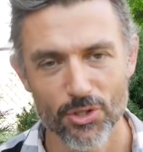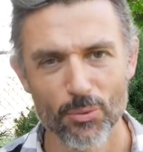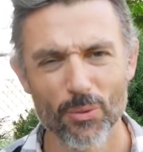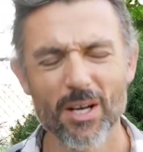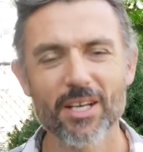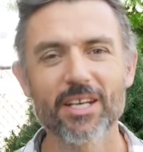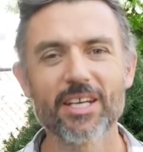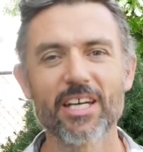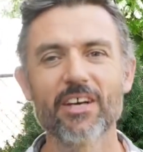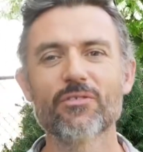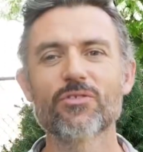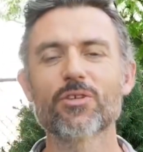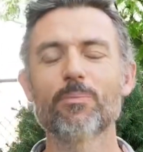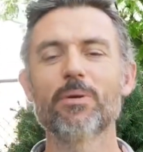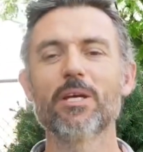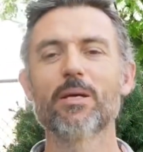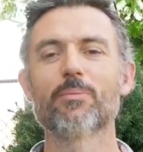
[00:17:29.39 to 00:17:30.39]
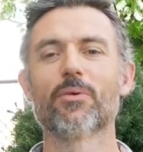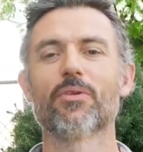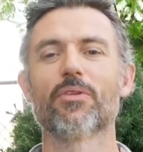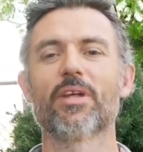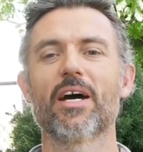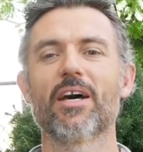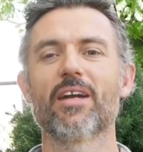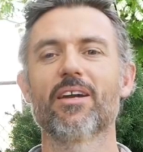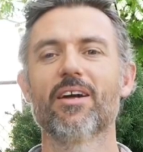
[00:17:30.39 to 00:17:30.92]
You want to give to people
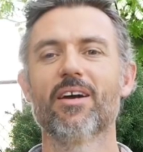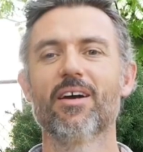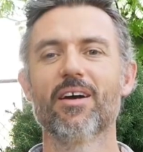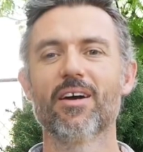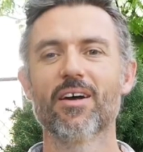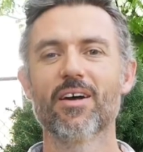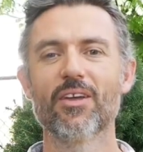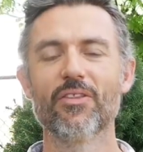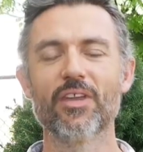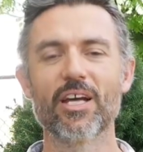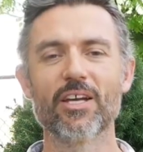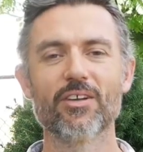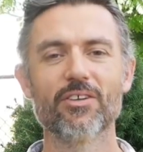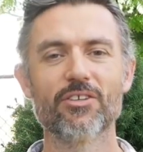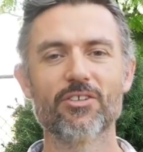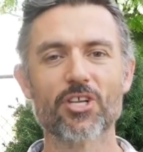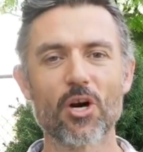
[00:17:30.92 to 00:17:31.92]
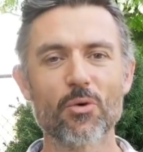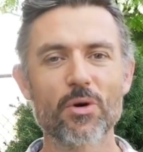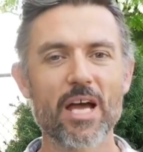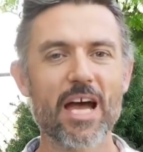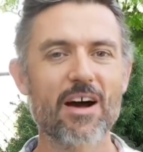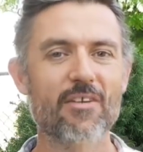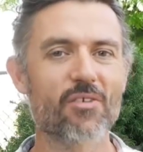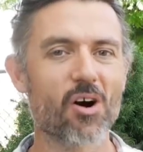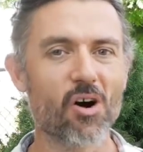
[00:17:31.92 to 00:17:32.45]
that don't
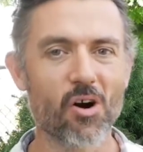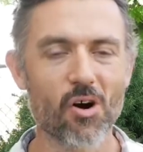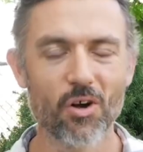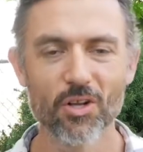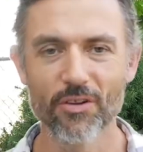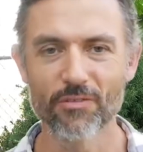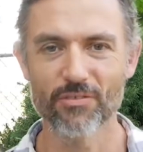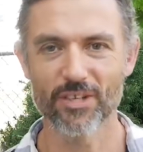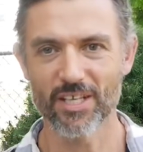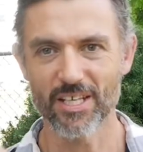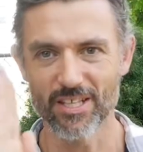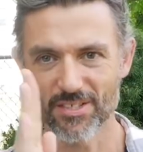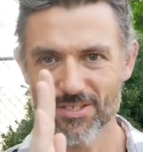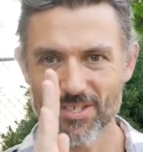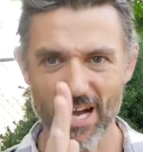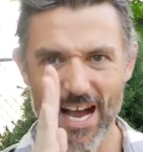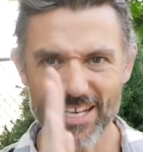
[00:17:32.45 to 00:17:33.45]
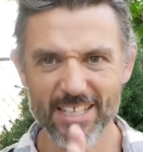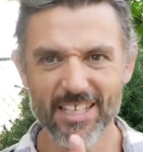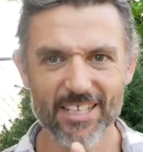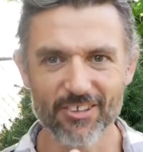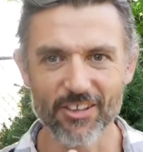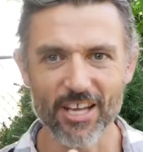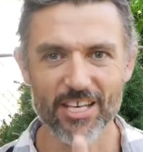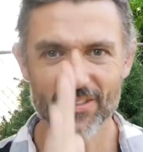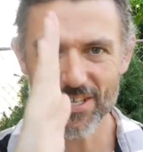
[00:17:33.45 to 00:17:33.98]
have all of these, I need
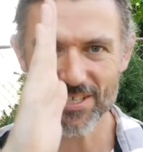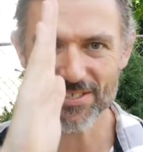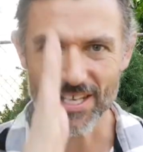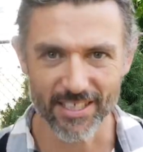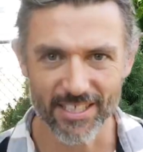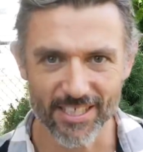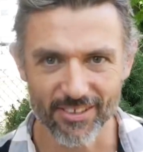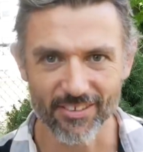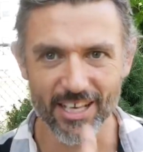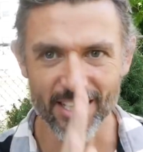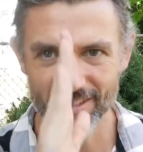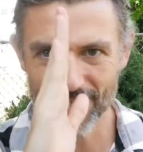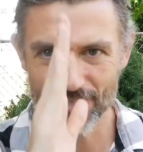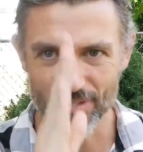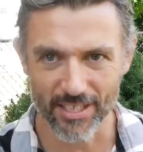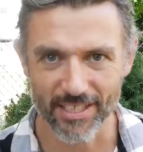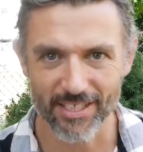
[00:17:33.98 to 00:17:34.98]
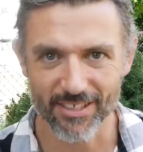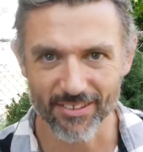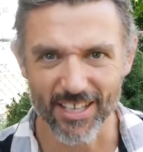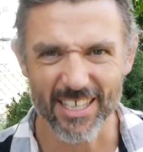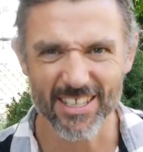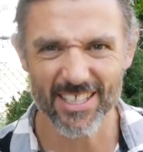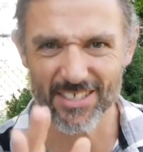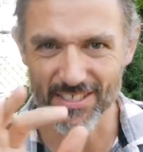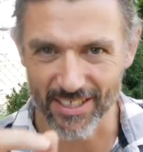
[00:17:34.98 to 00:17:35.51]
it like this, I need it like this, I need it
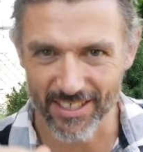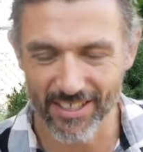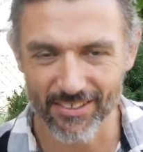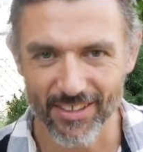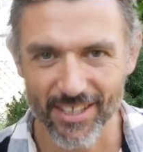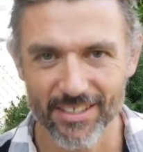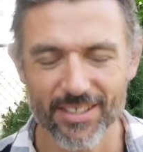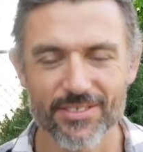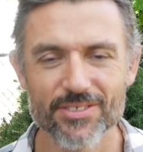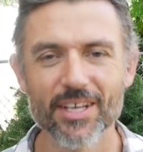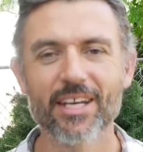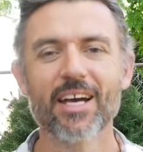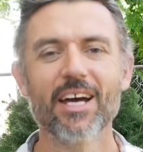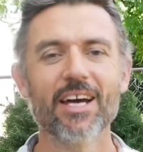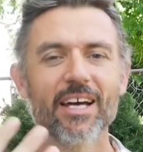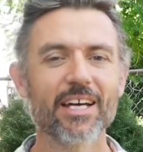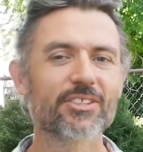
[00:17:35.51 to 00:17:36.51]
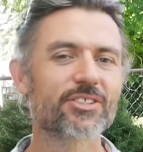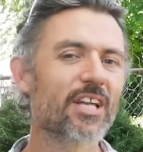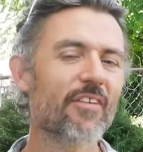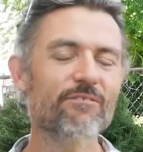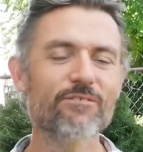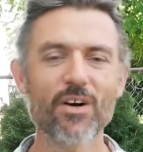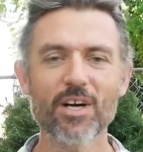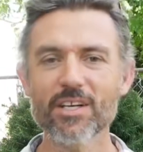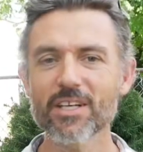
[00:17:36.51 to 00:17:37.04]
like this, I need it like this. Like, it's not
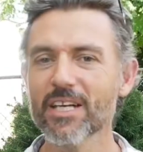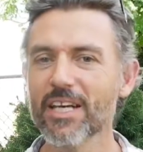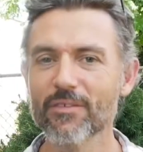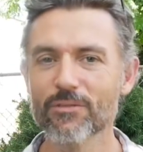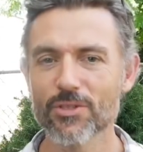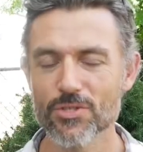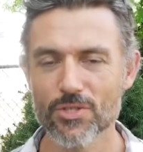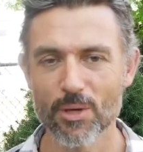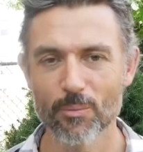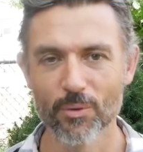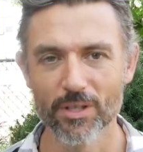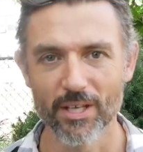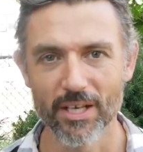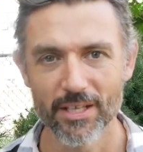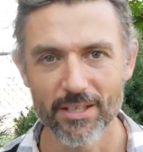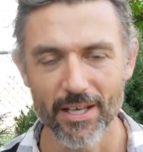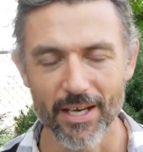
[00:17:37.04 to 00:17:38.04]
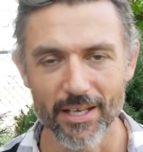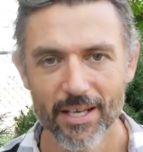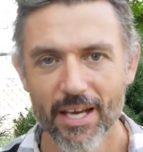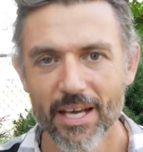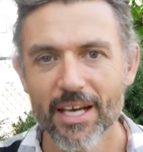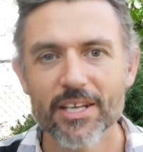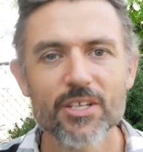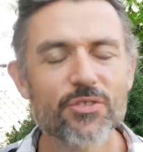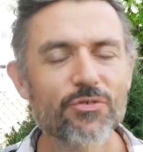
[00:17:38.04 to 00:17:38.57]
fun to give to someone like that.
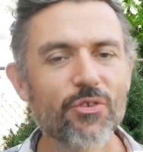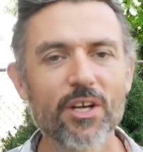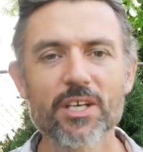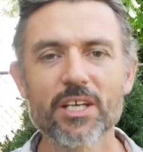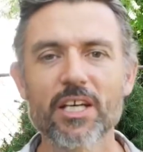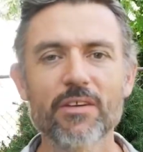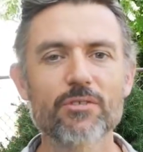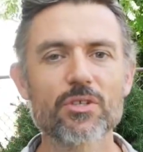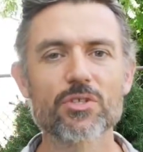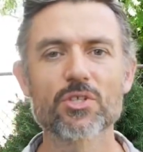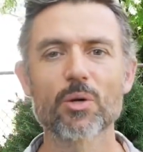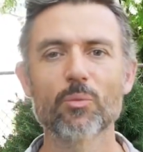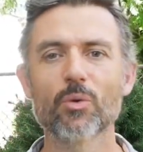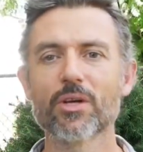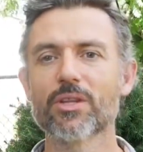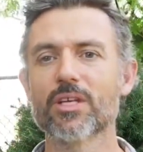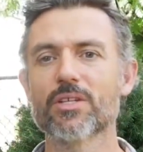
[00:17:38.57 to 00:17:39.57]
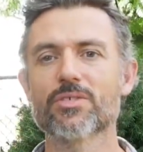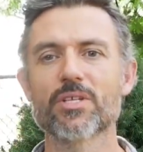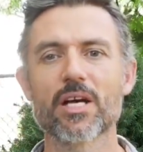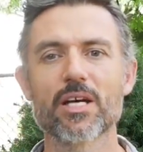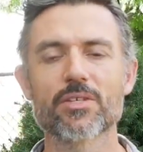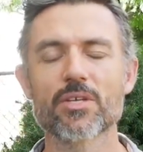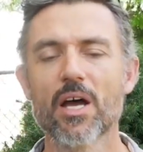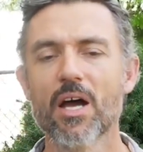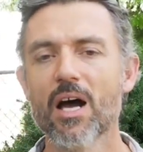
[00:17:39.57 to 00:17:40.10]
It is fun to give to someone that
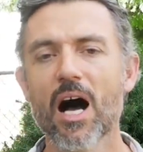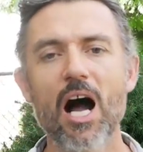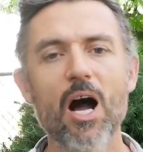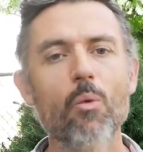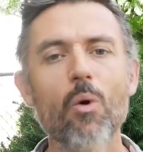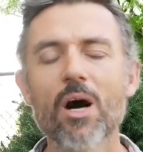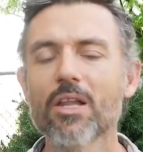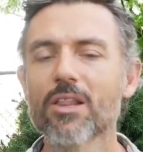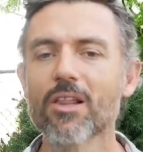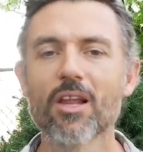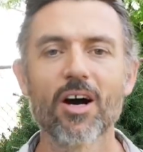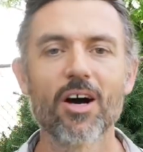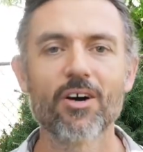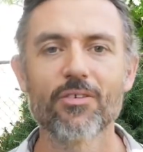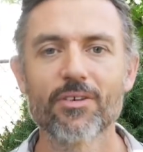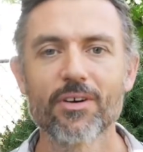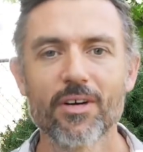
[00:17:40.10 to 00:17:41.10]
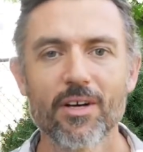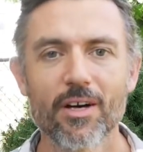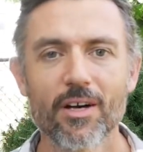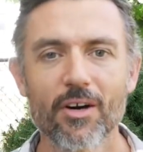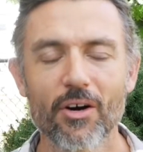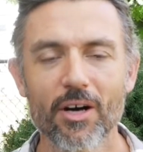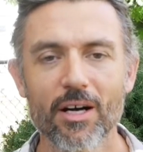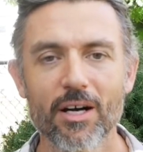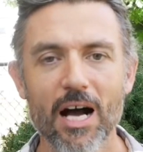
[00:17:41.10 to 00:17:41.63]
says, I want love,
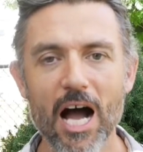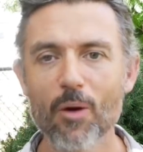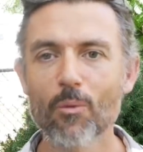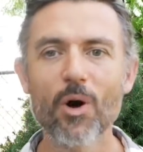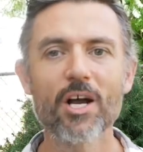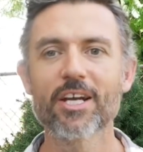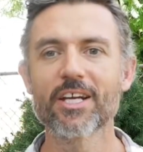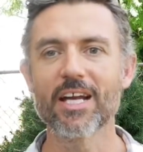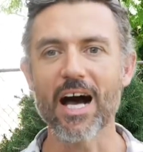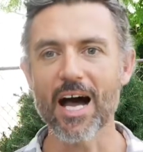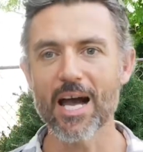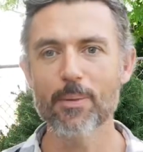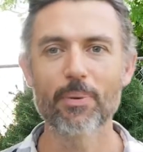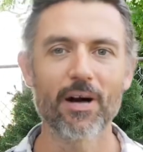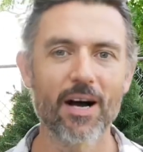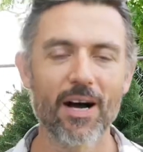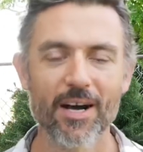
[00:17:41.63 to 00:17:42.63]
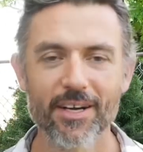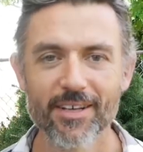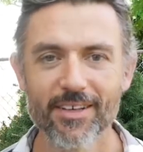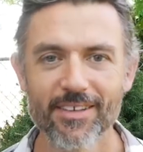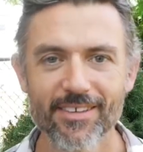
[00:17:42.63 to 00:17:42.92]
or I want an iPod.